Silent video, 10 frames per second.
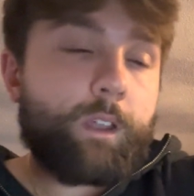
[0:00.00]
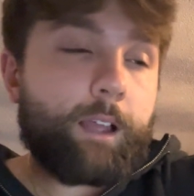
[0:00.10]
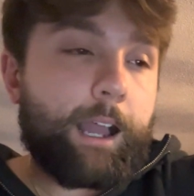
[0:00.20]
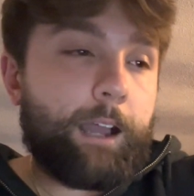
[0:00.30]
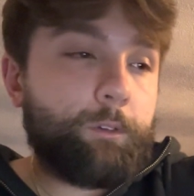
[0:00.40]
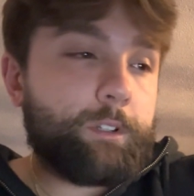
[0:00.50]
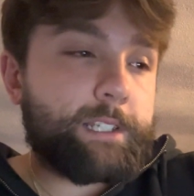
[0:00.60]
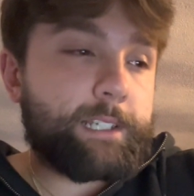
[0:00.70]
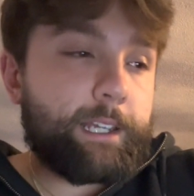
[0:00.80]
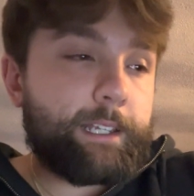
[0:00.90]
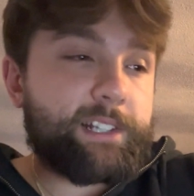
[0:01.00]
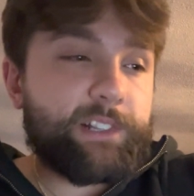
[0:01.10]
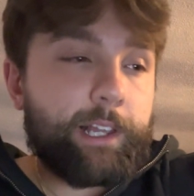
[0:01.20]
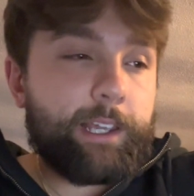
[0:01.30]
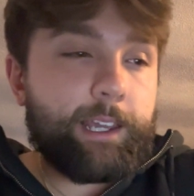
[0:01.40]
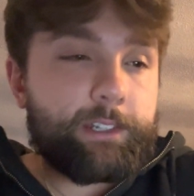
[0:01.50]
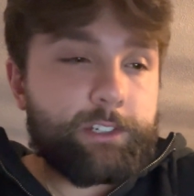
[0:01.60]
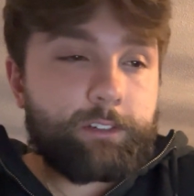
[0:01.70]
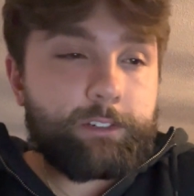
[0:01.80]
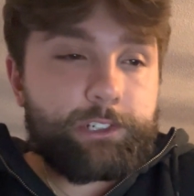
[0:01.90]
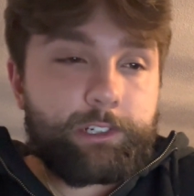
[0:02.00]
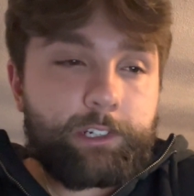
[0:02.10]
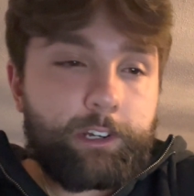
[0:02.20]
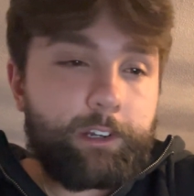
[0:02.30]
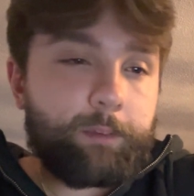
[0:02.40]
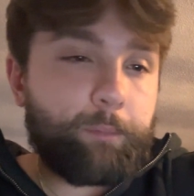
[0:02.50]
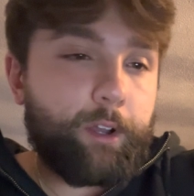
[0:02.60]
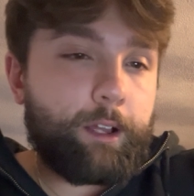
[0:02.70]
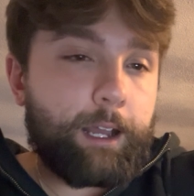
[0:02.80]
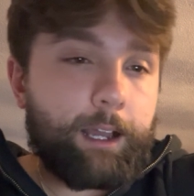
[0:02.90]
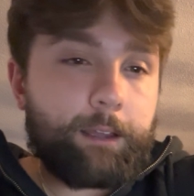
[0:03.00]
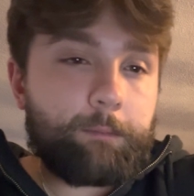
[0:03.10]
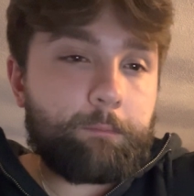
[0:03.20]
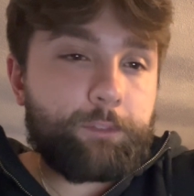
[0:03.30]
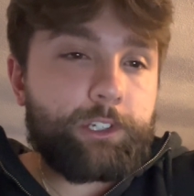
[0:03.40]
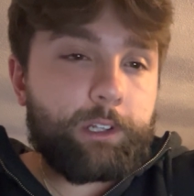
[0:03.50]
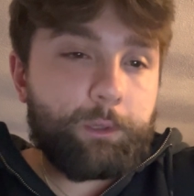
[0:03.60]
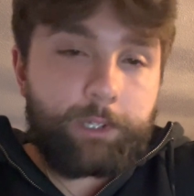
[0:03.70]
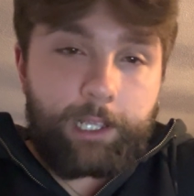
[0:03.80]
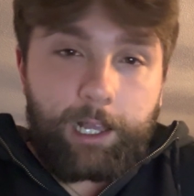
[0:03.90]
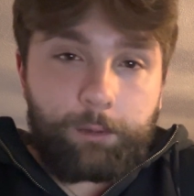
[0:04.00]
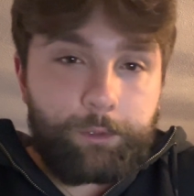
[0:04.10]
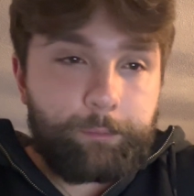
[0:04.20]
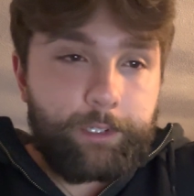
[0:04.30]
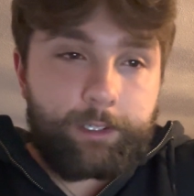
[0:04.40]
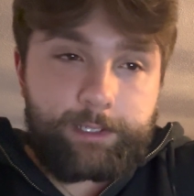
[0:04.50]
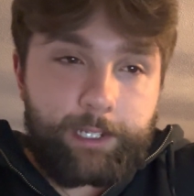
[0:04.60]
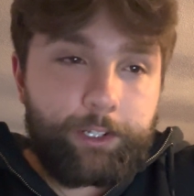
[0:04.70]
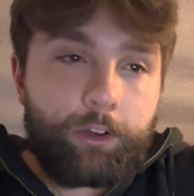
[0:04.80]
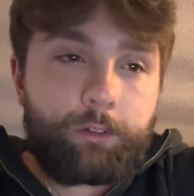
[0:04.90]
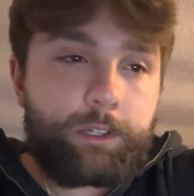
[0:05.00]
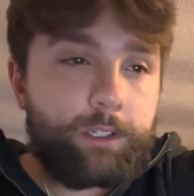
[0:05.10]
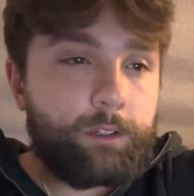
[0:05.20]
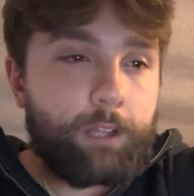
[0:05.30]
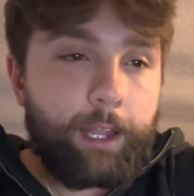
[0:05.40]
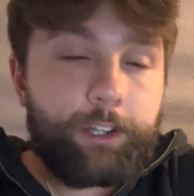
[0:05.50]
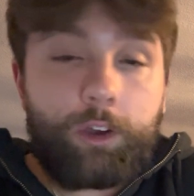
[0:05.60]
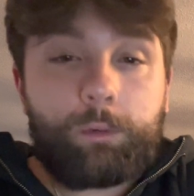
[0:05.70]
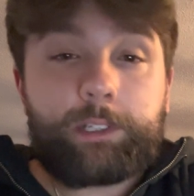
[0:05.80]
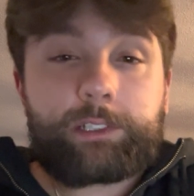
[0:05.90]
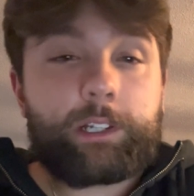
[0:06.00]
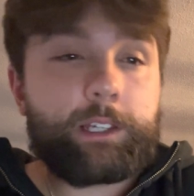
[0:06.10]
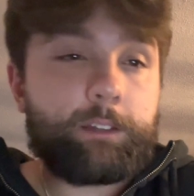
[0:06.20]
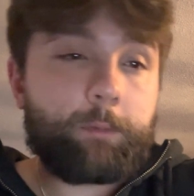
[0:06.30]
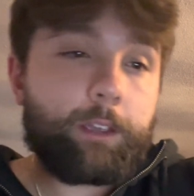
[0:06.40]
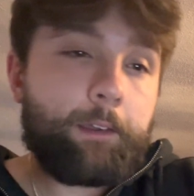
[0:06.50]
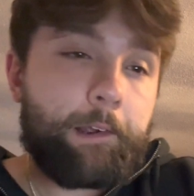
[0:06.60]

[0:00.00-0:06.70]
I would say slight edge to Christian Kirk, but I'm chilling with Godwin because I know what he's going to give me.